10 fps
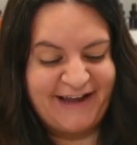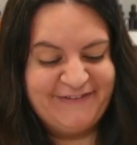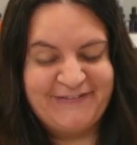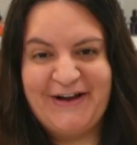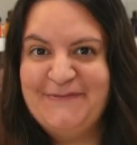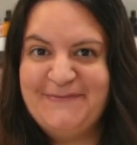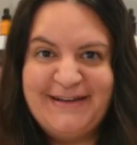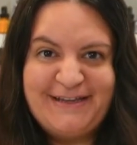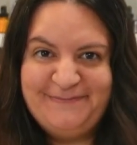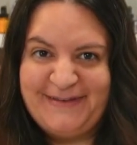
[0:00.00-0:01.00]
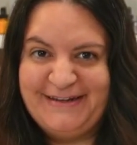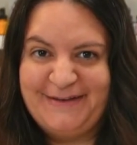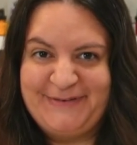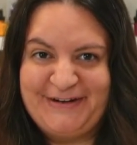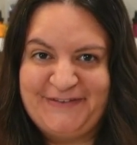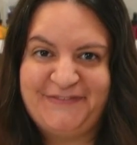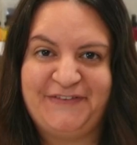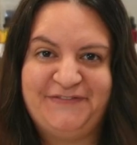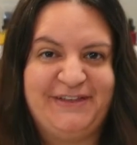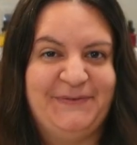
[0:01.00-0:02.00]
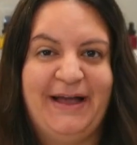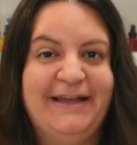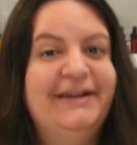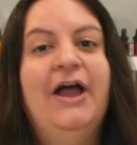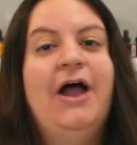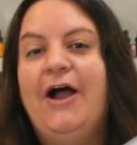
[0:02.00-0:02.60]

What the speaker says: and we're opening bin number 51.